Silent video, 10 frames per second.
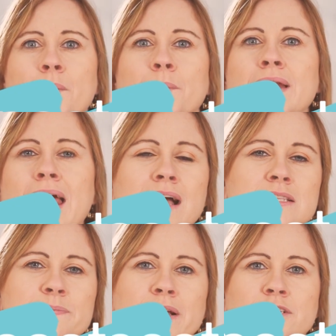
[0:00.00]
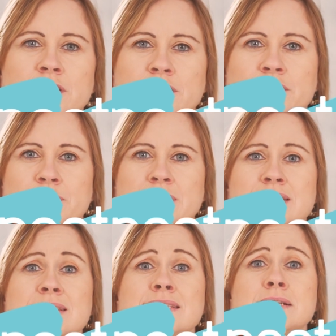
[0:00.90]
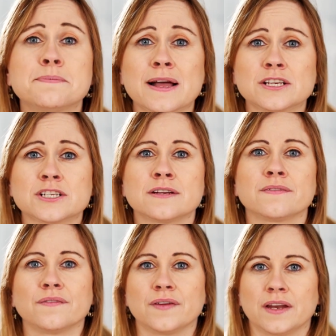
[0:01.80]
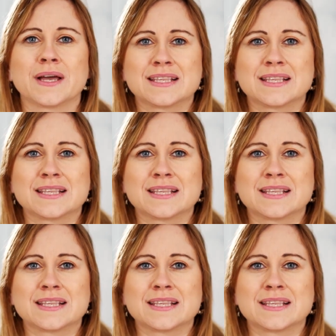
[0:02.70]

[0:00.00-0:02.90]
What an aspect ratio is, is the dimension of the video.